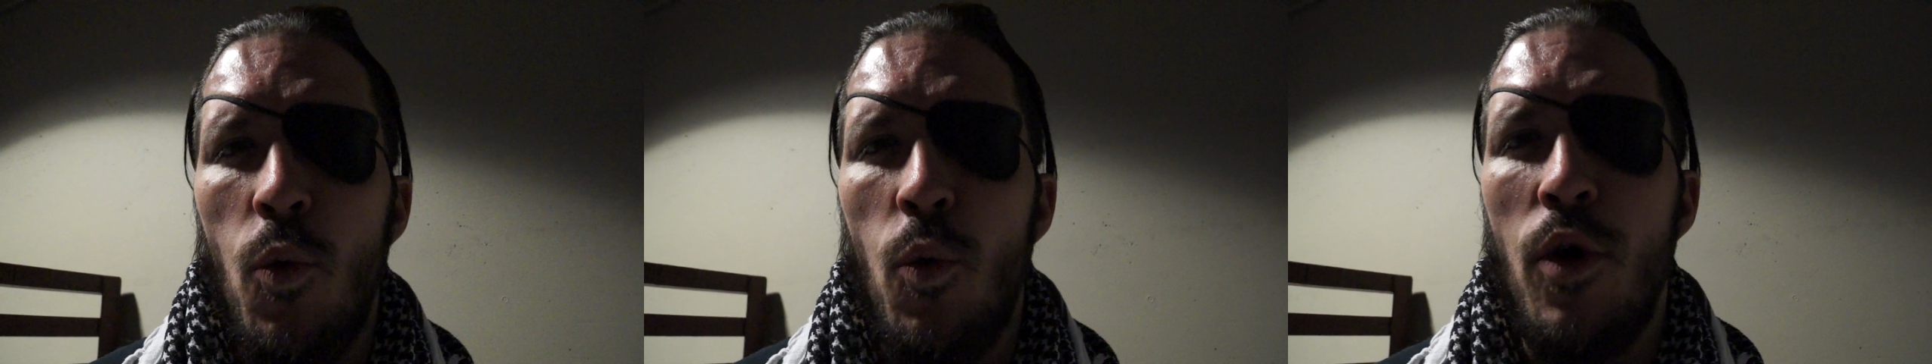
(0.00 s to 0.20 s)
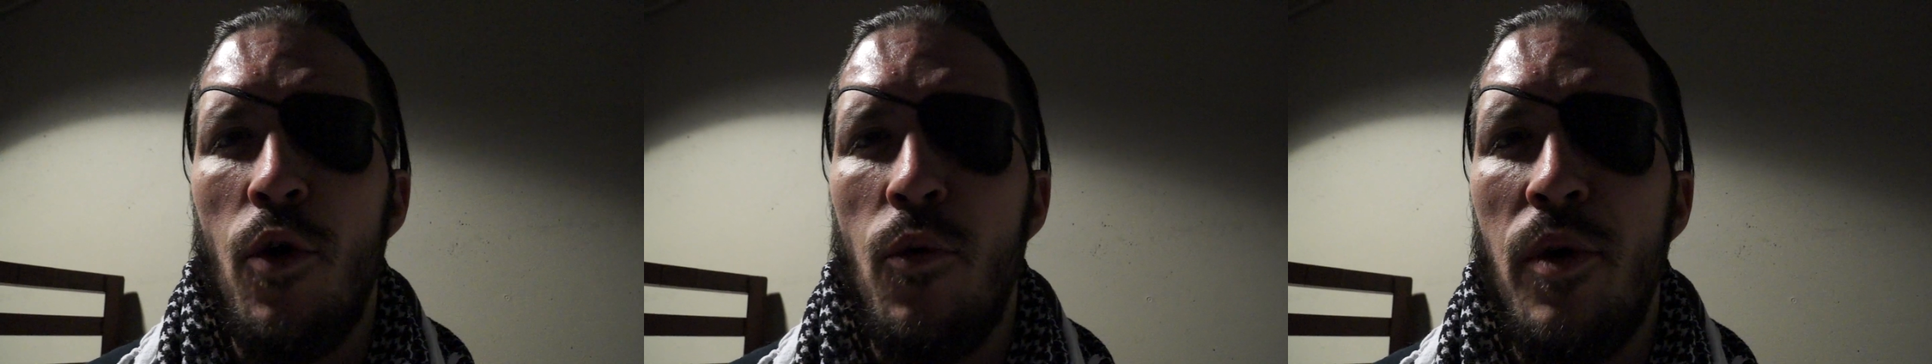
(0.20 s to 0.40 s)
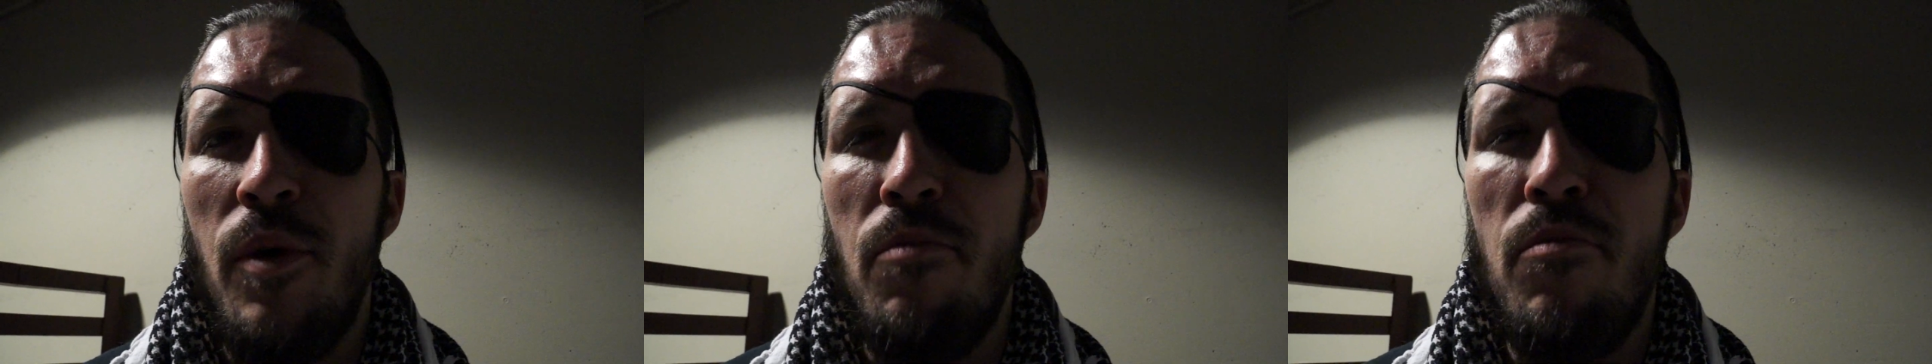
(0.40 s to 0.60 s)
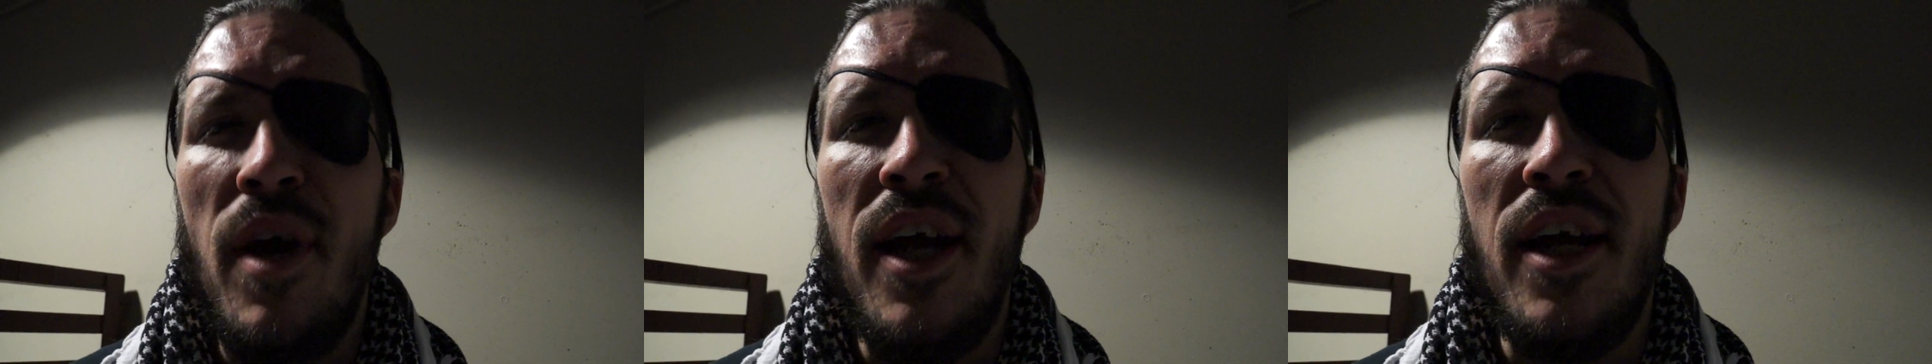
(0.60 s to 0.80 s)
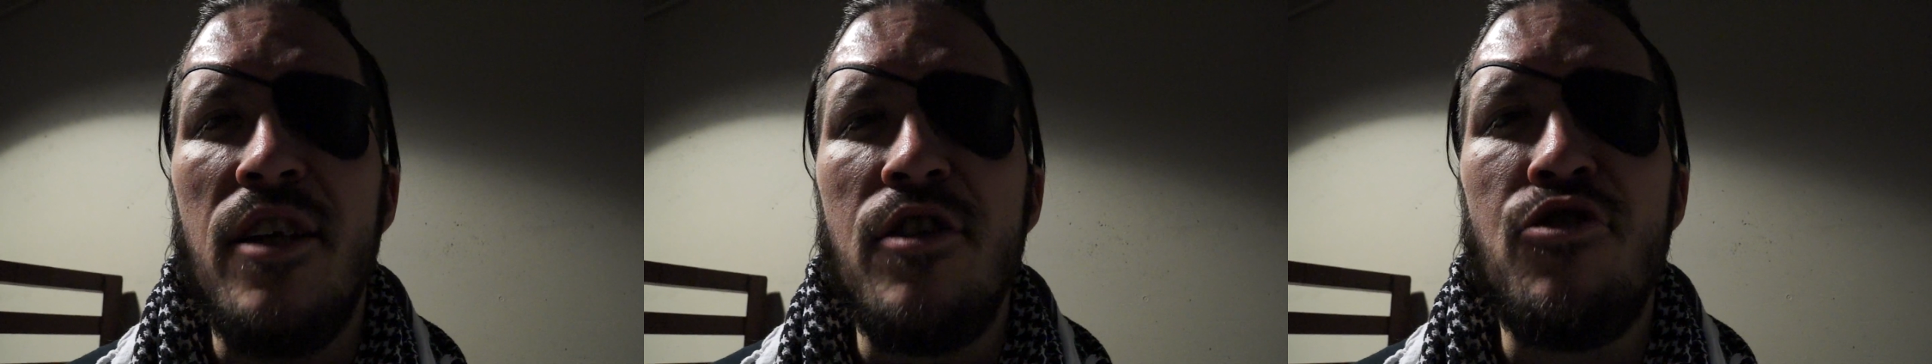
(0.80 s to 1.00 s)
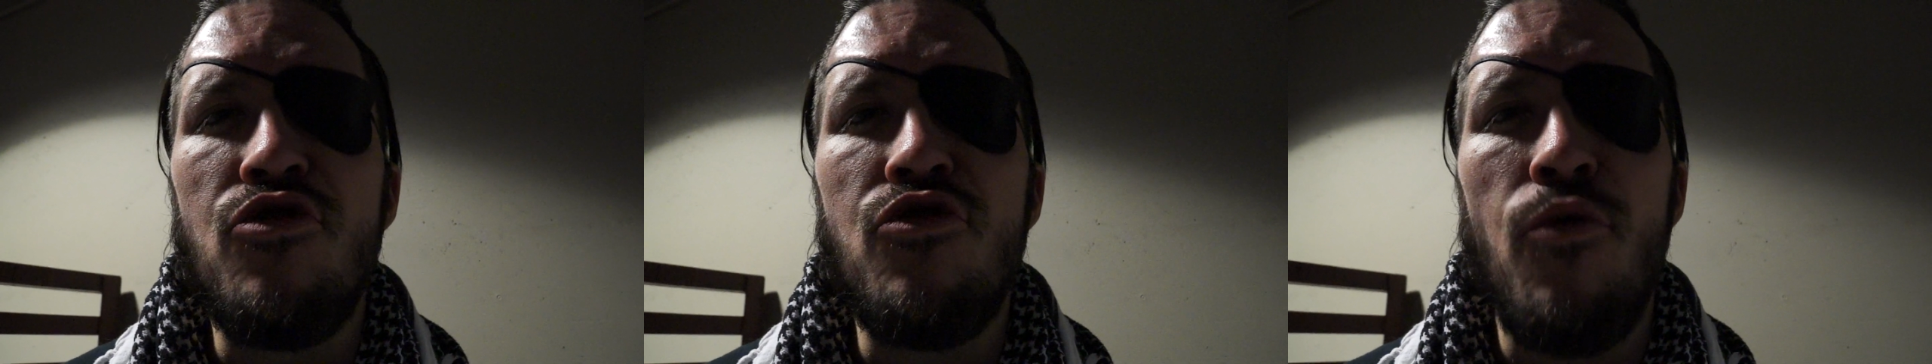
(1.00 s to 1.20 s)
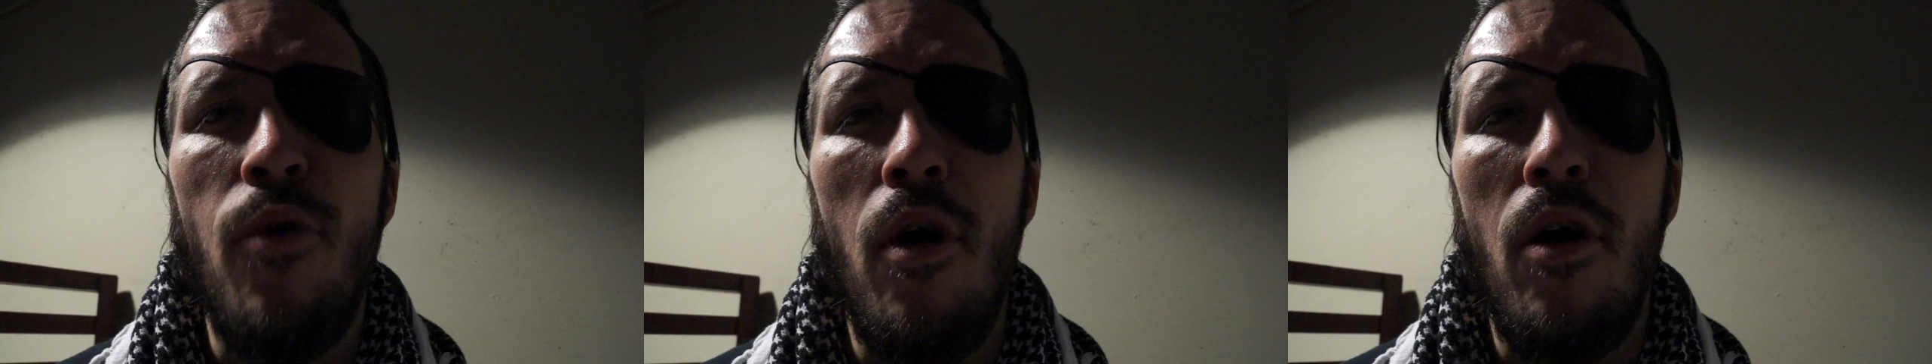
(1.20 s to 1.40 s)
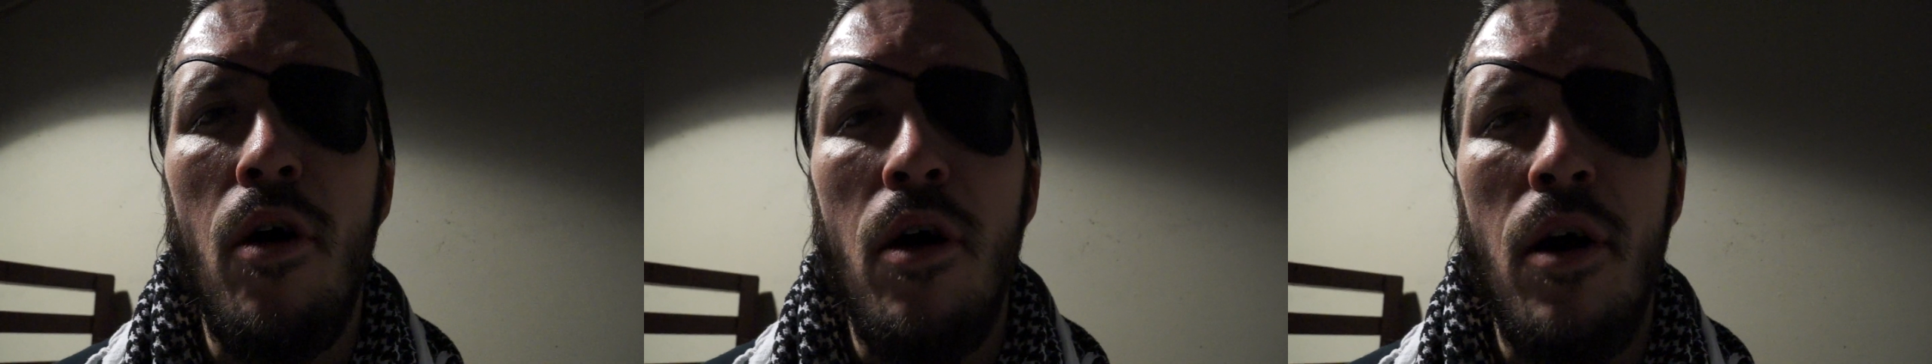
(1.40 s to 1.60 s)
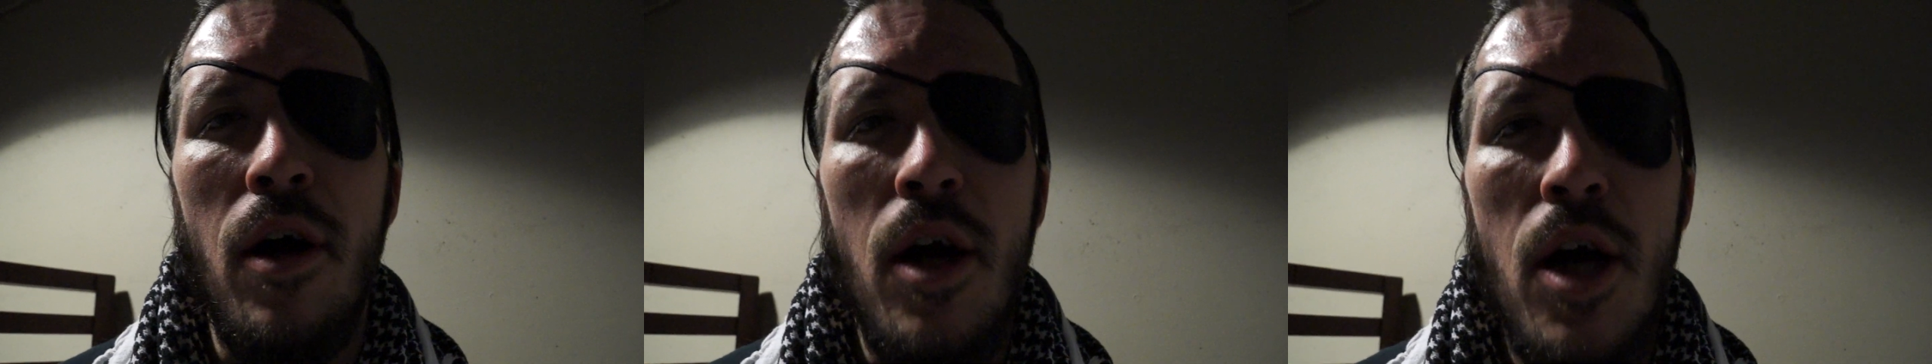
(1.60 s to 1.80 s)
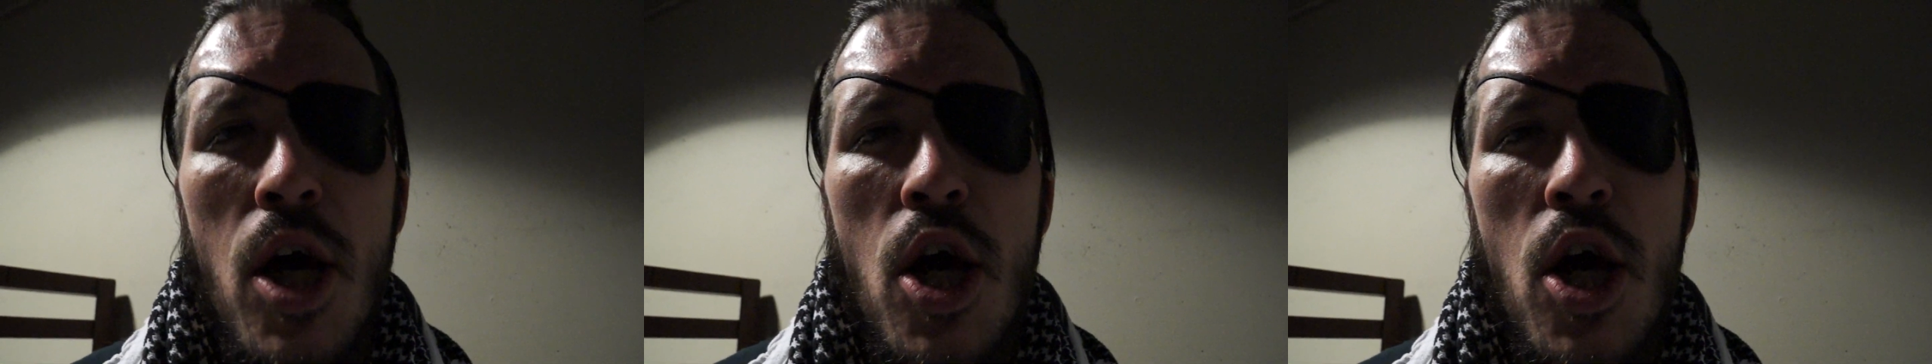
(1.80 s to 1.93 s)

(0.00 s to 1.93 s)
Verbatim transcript: will remain strong.